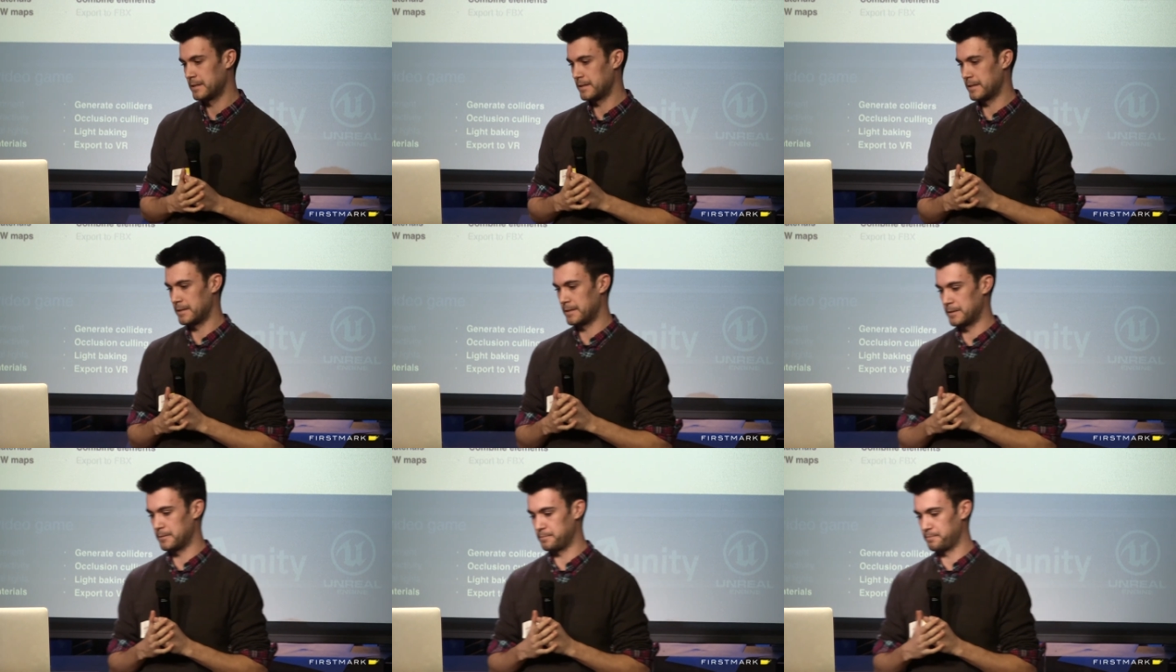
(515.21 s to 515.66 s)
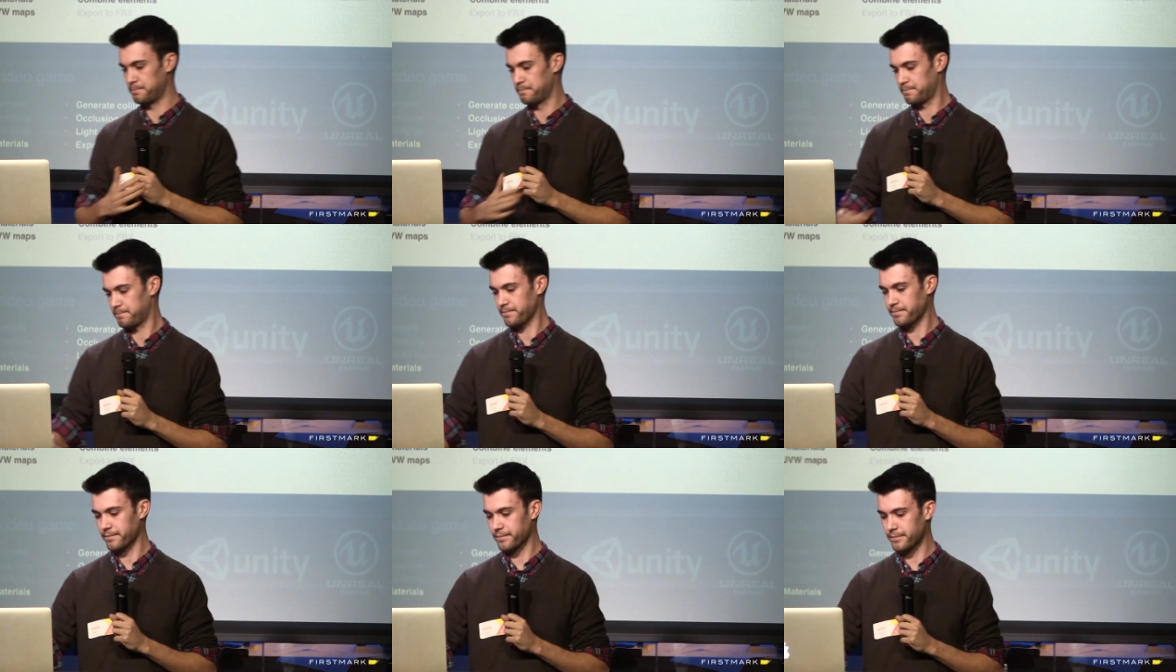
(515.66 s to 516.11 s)
Um,
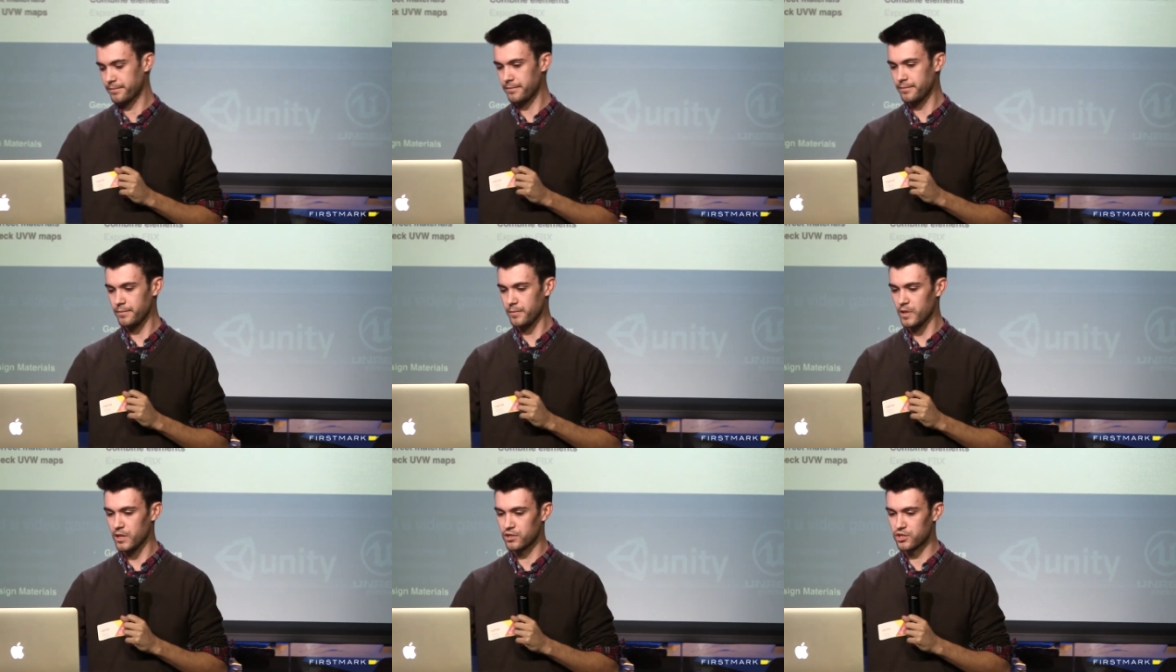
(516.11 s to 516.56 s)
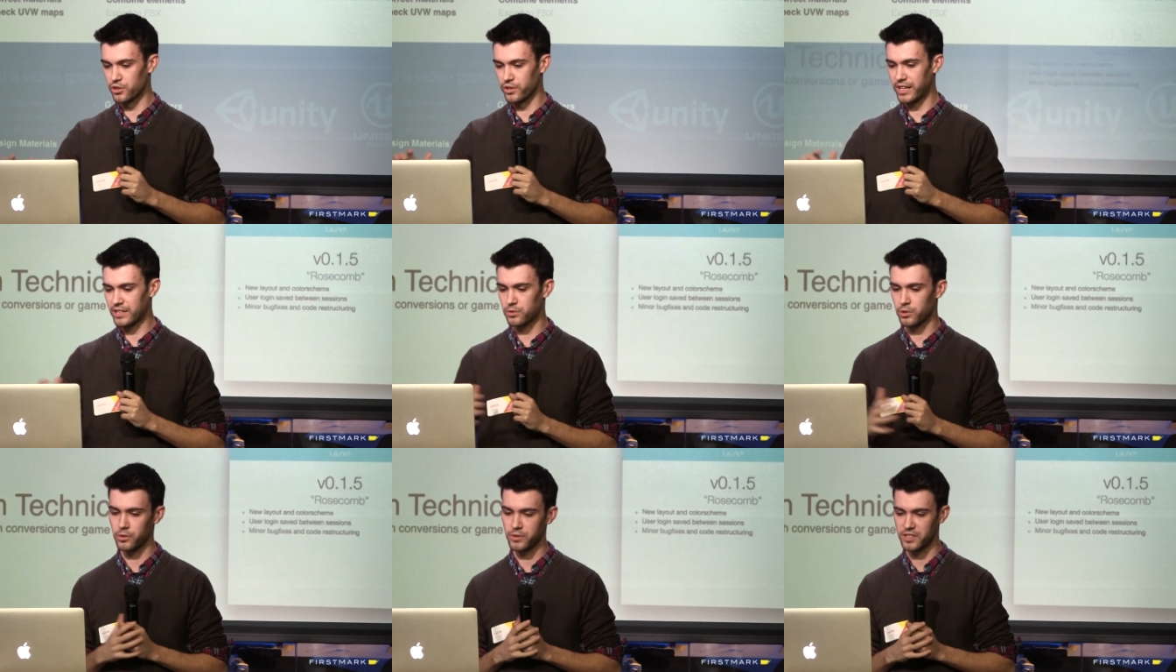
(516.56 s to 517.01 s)
so
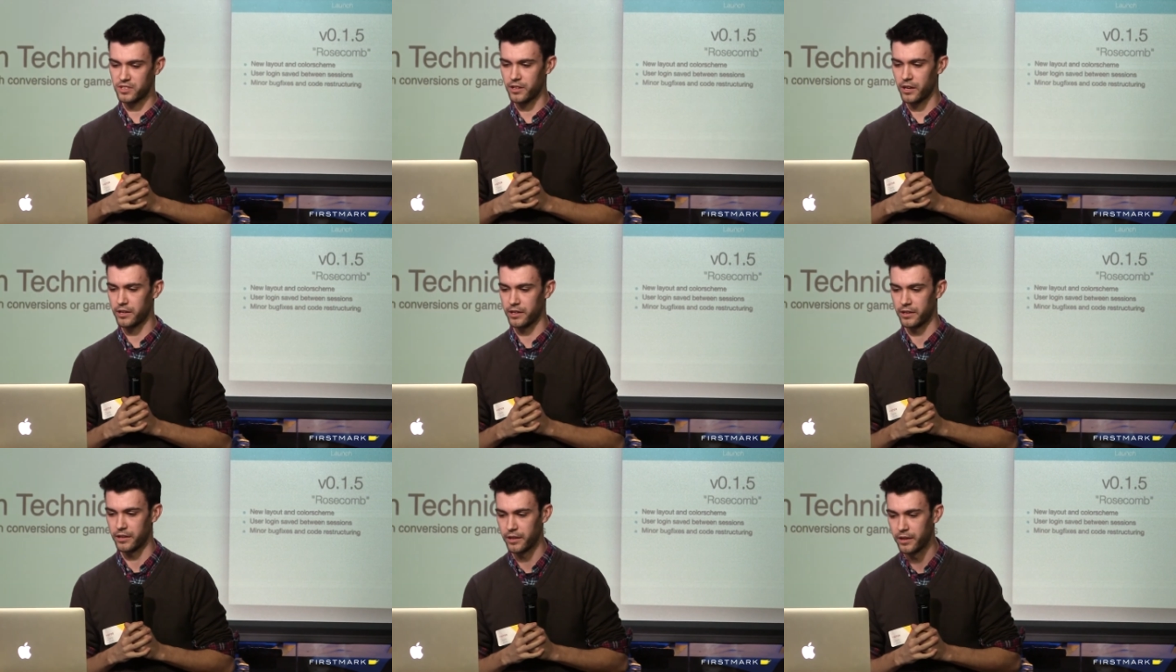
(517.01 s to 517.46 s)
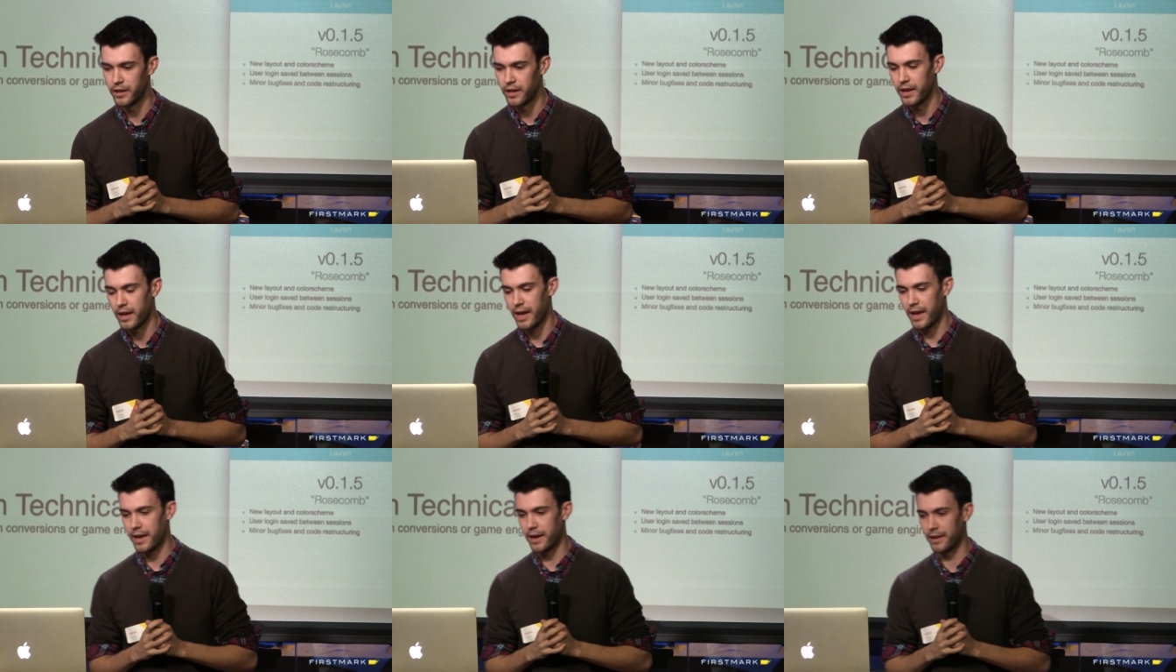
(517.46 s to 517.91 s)
that's where we started.
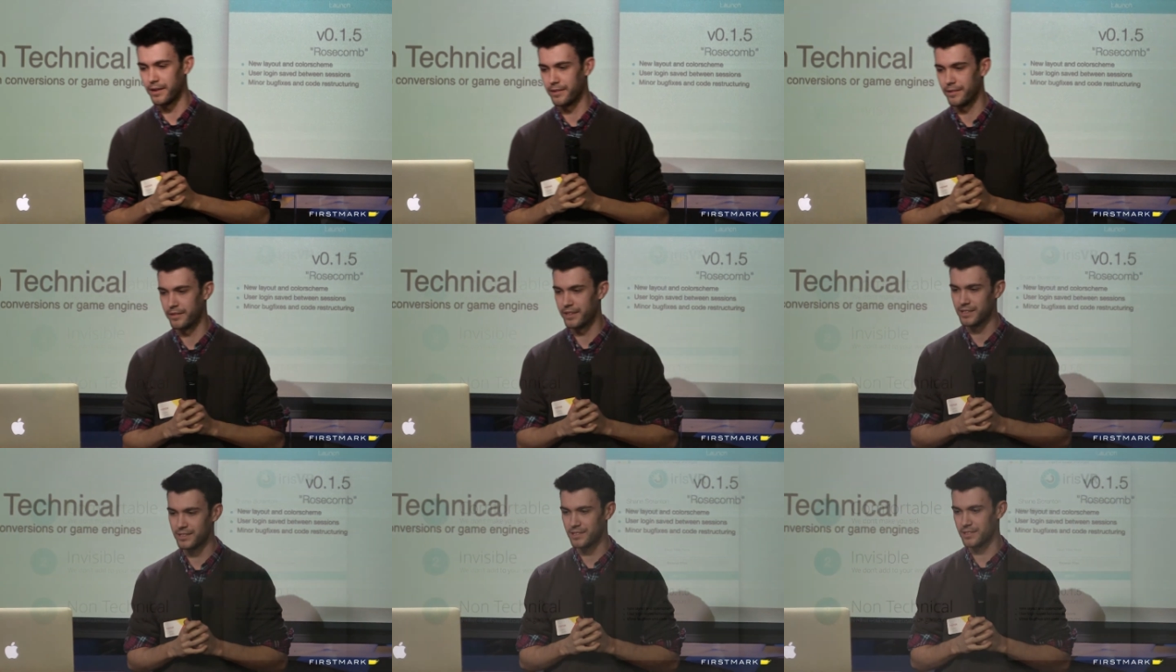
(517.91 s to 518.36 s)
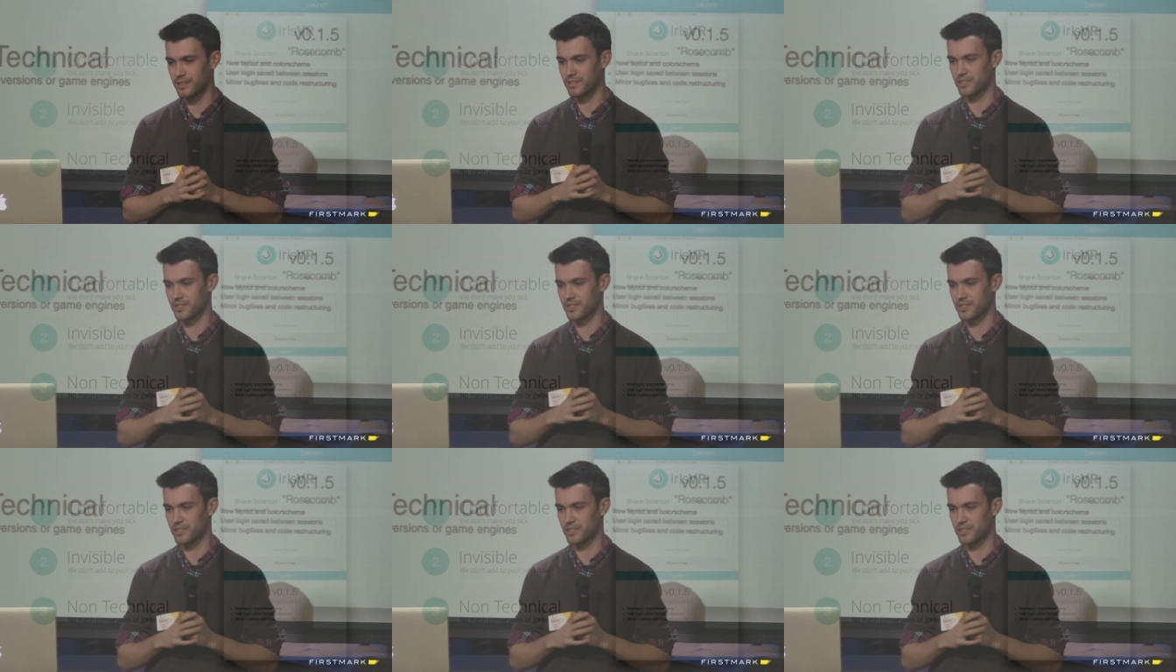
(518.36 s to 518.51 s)
And this is a